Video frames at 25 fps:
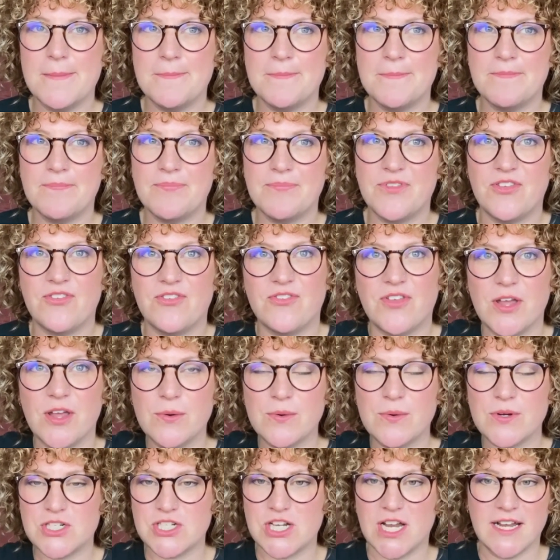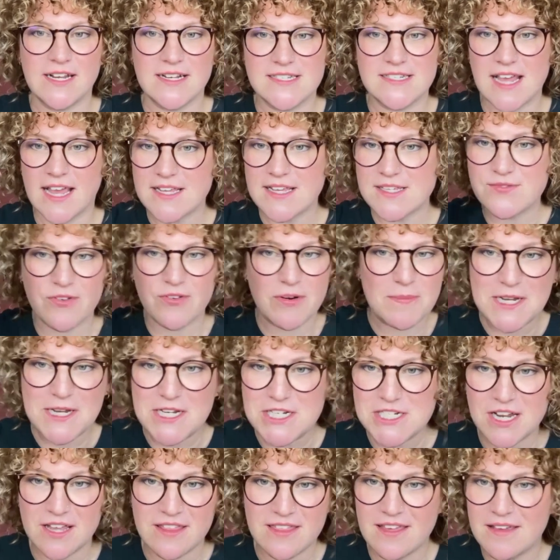distinguishing text from
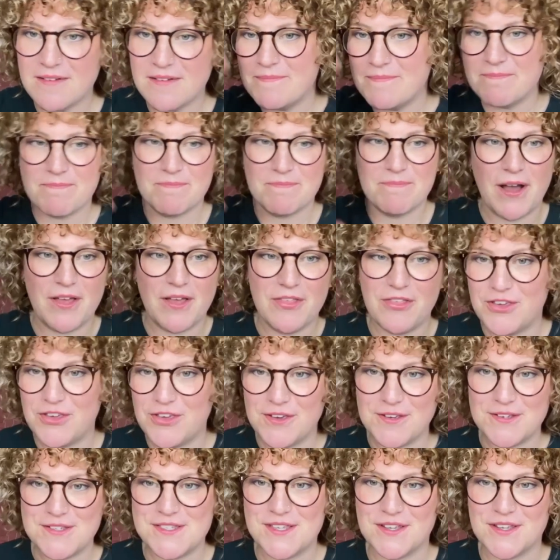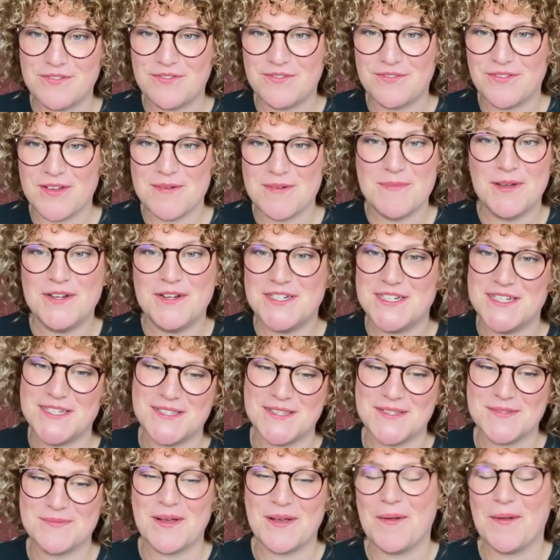each other by the use of emojis
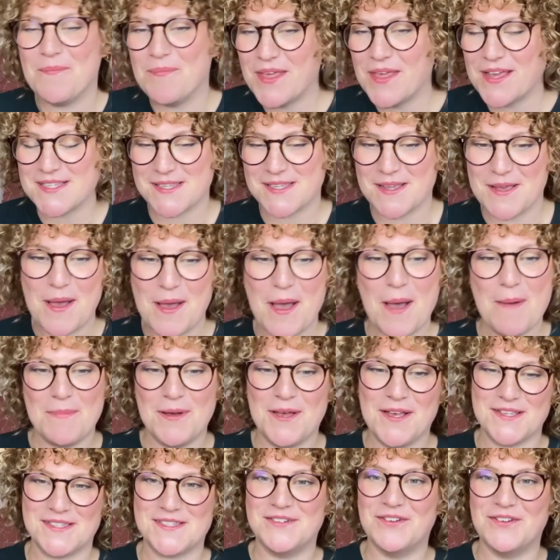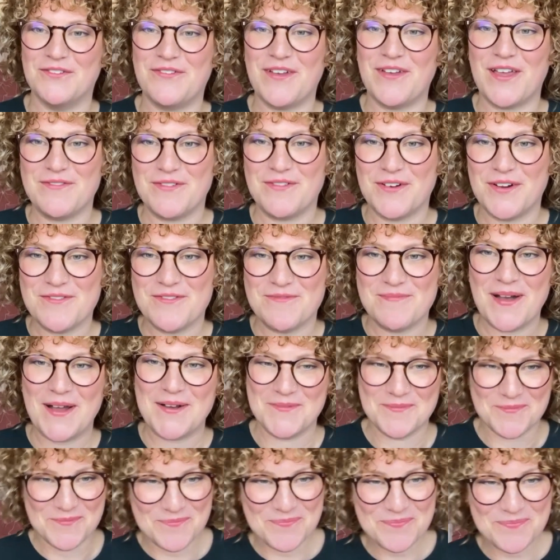as well. That's a personal favorite of mine.
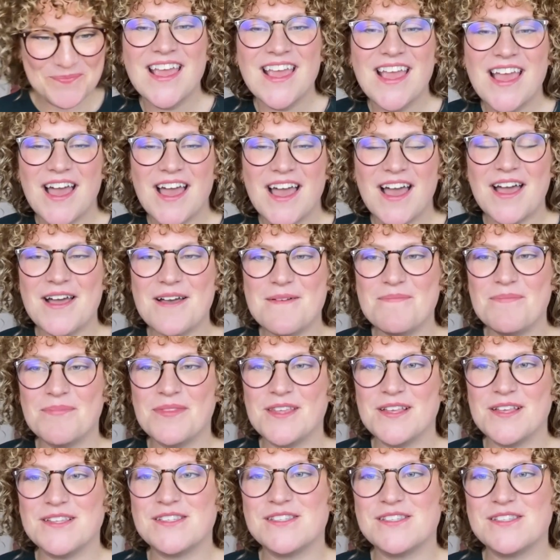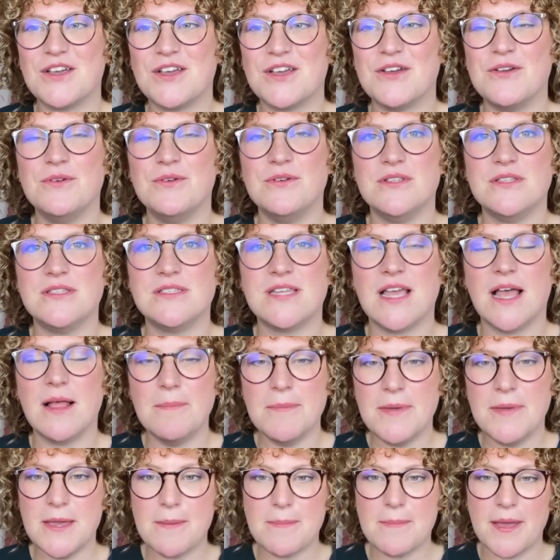So tell
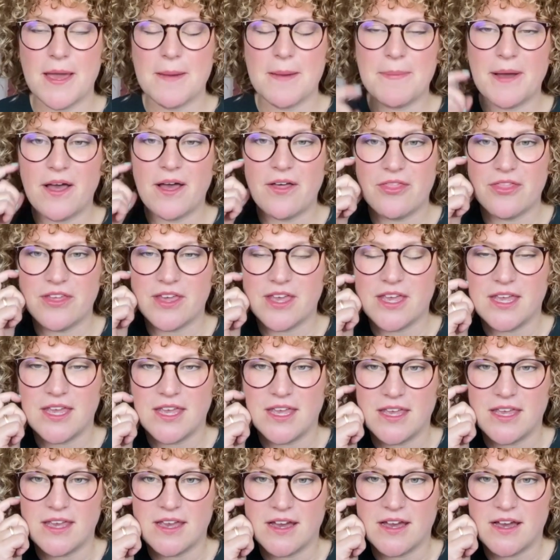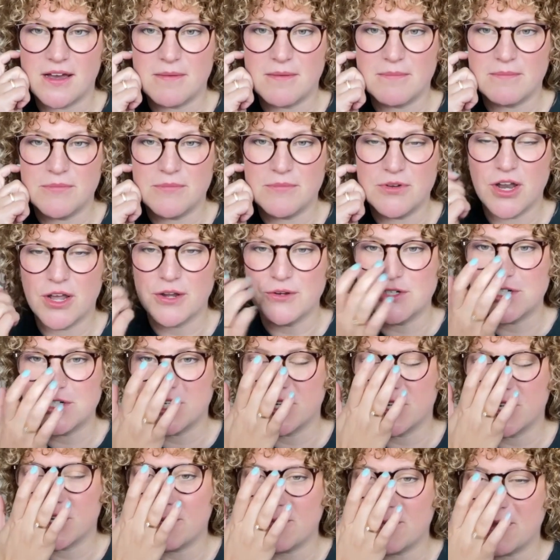me a bit about the
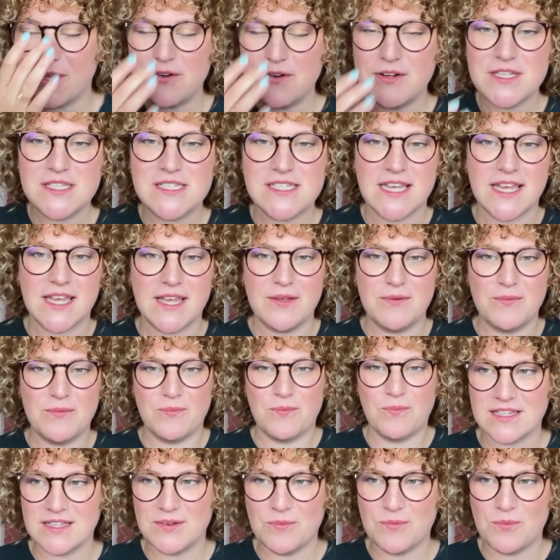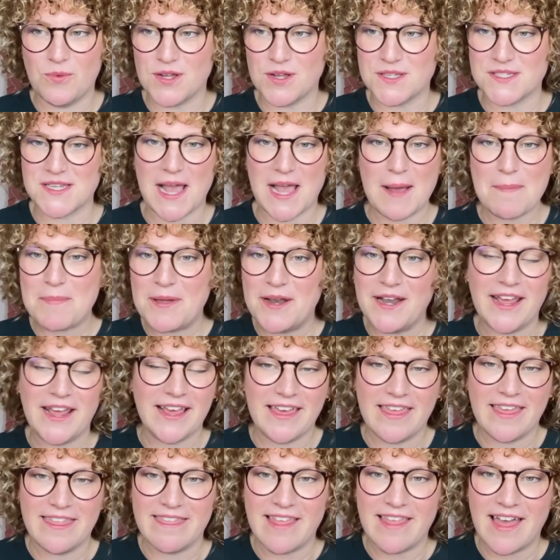Notion community. What's
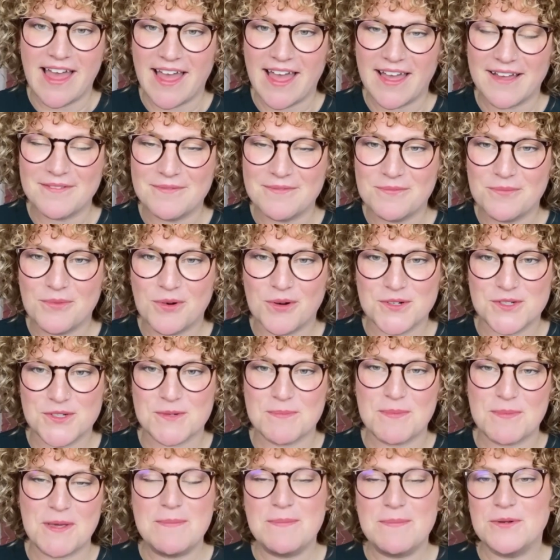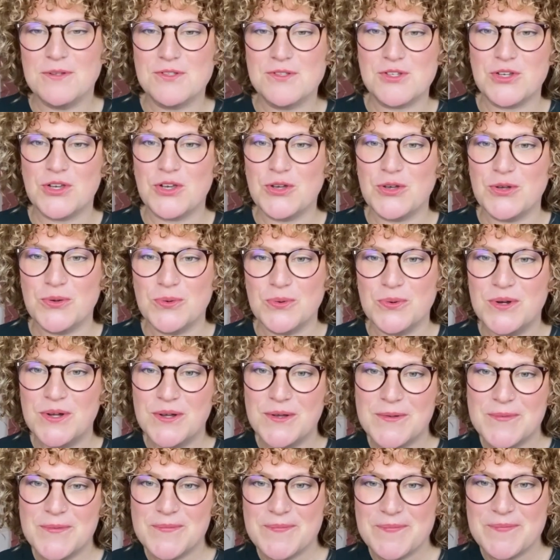happening in there? What do people
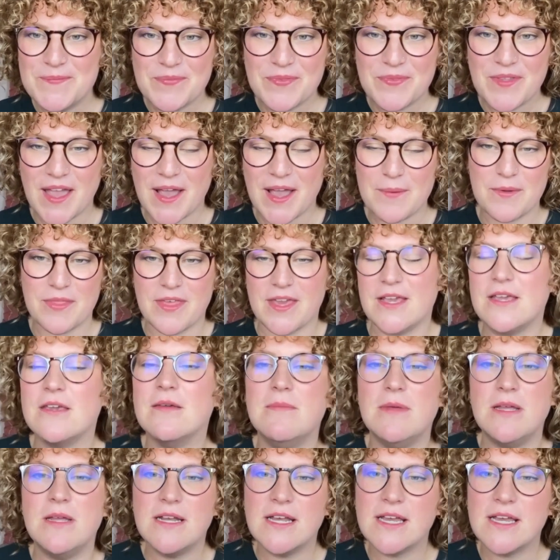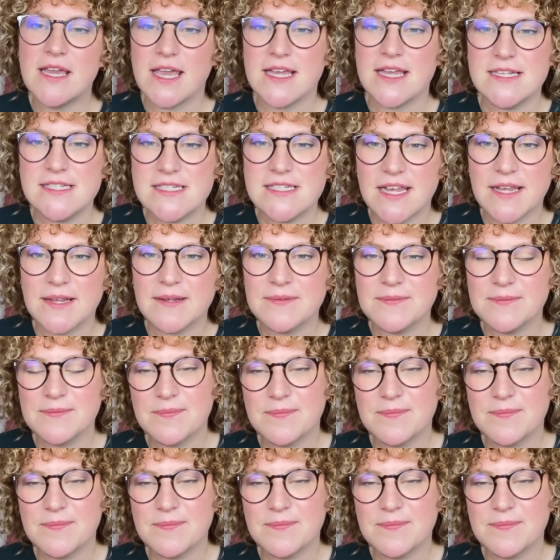do? How are they communicating?